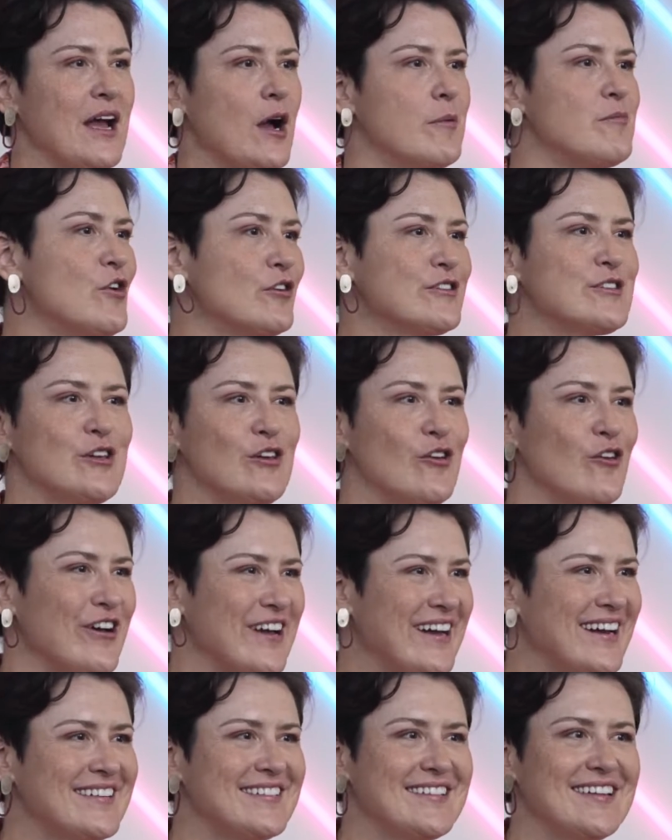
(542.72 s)
I'm not a
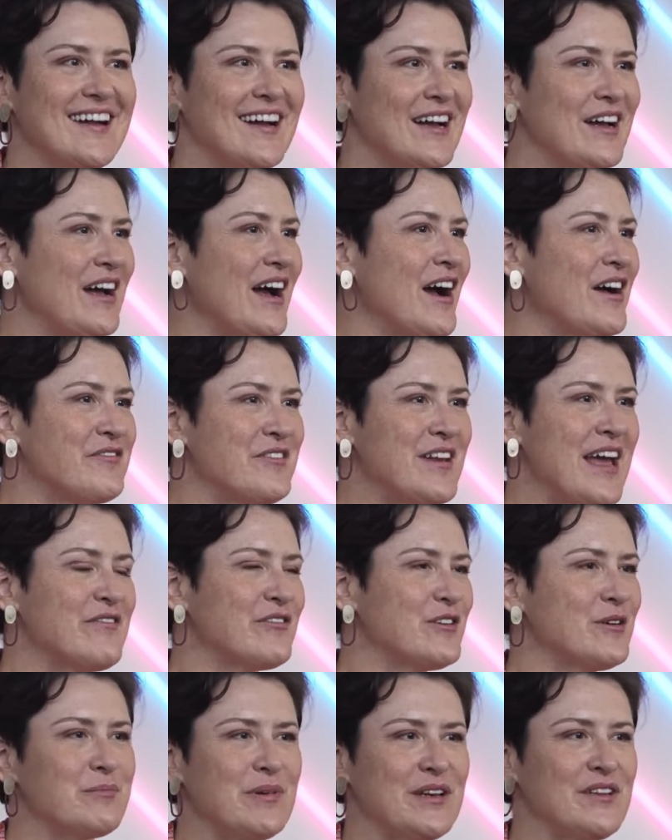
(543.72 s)
lawyer. I've
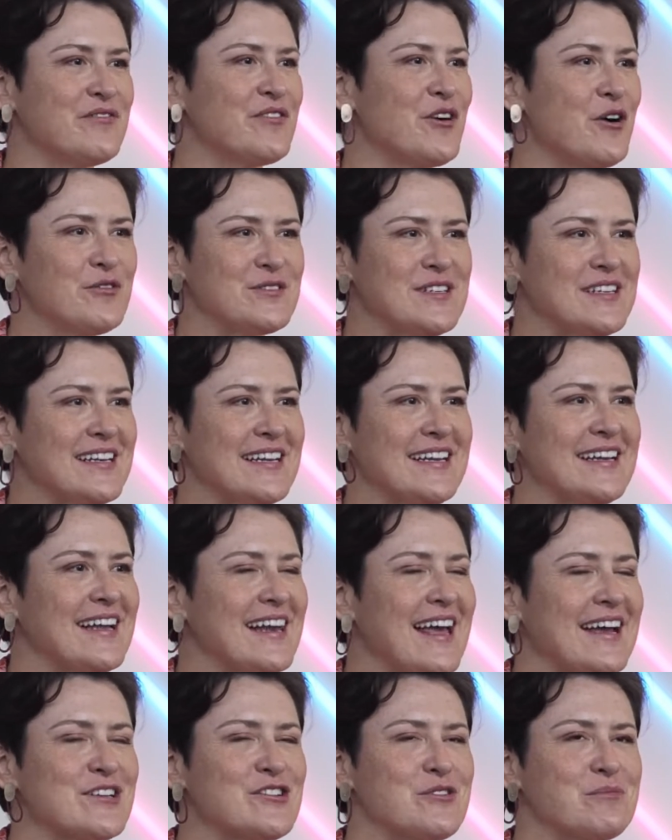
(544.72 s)
never been involved in
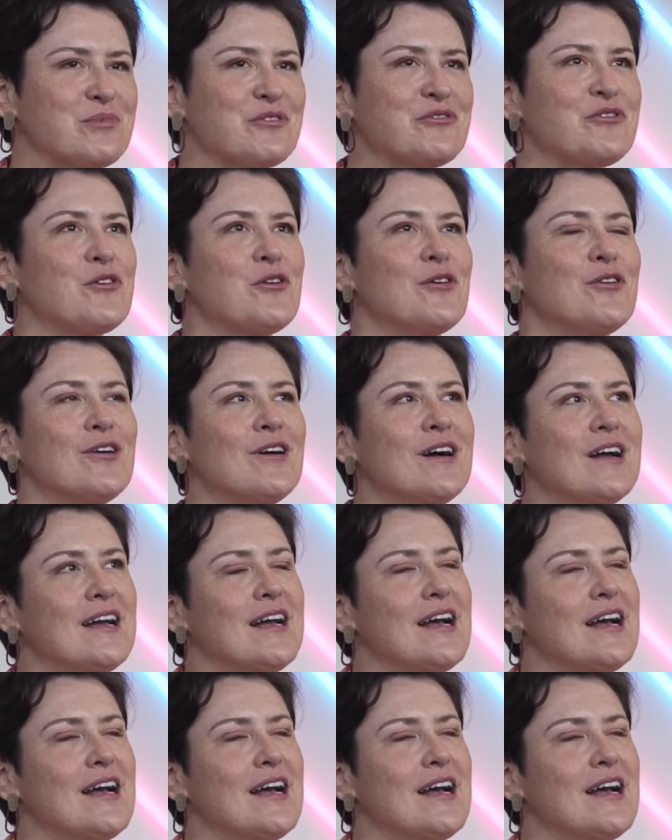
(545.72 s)
legal action before.